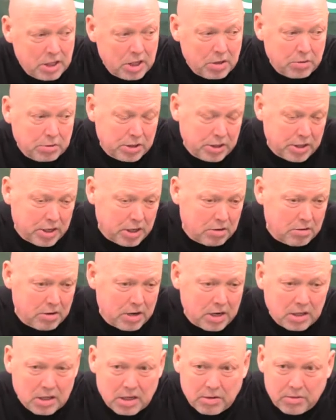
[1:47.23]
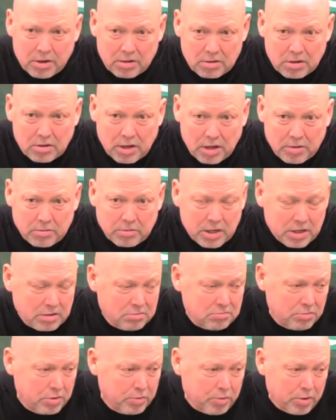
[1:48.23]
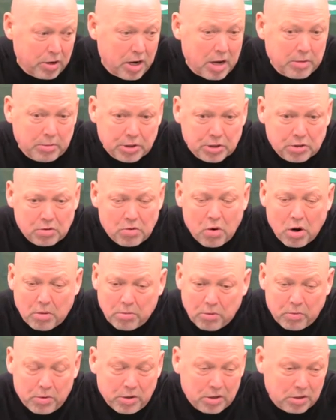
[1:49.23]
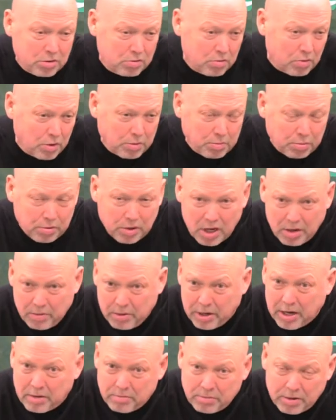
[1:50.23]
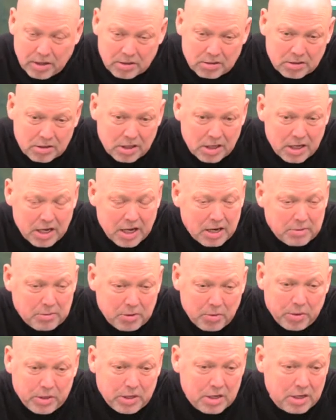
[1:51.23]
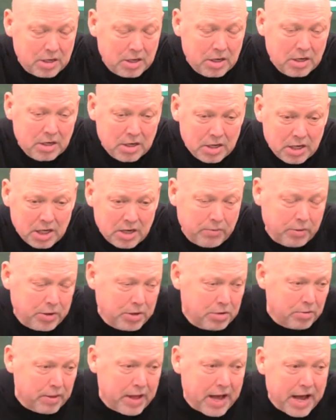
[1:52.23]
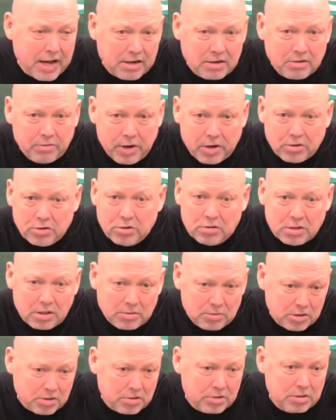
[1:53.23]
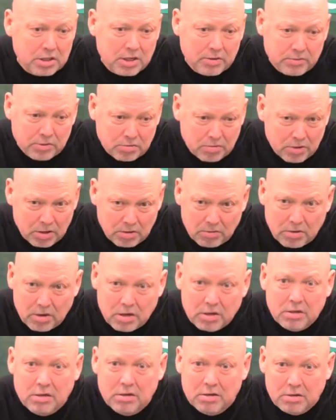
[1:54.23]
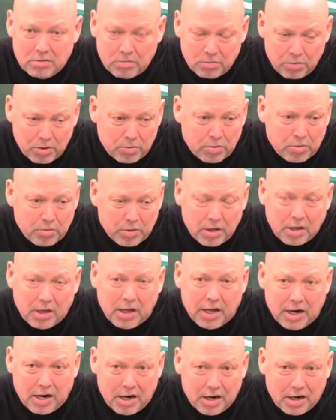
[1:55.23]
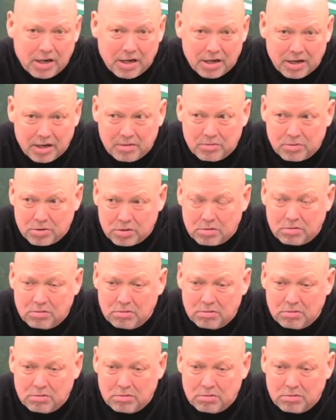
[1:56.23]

You know, to their credit, we weren't able to score, but we controlled the play, we got pucks to the net. I mean, we did. If we do that, we have shoot teams 37-21, we will win a lot of hockey games.